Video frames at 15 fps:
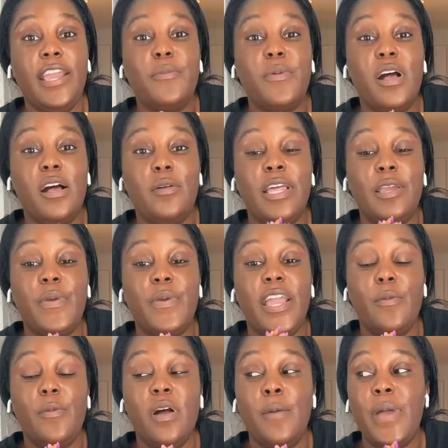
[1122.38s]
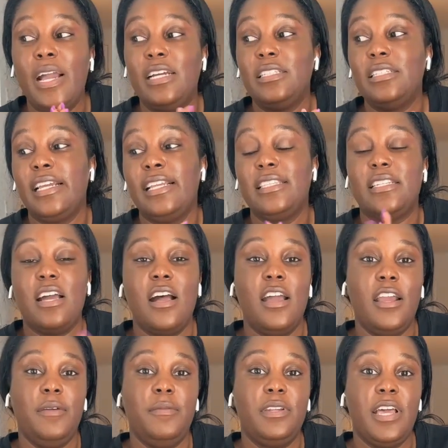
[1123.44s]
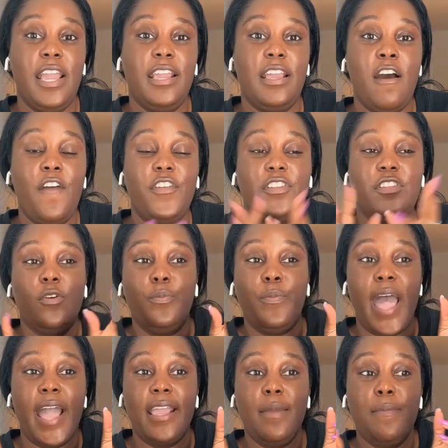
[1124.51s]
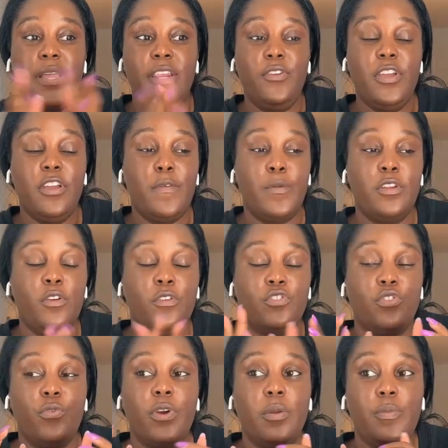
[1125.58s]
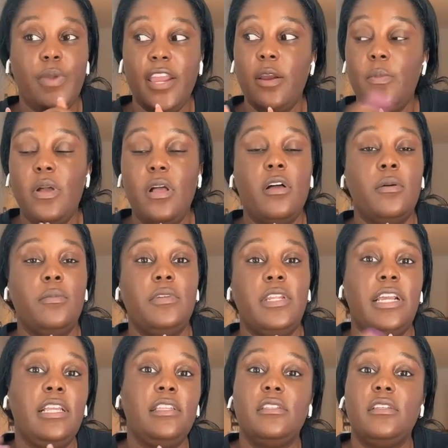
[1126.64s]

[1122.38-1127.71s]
your mom, like pay your mom back, because like it's time. Like all this little back end money you get from your little touring, pay your mom. Like it's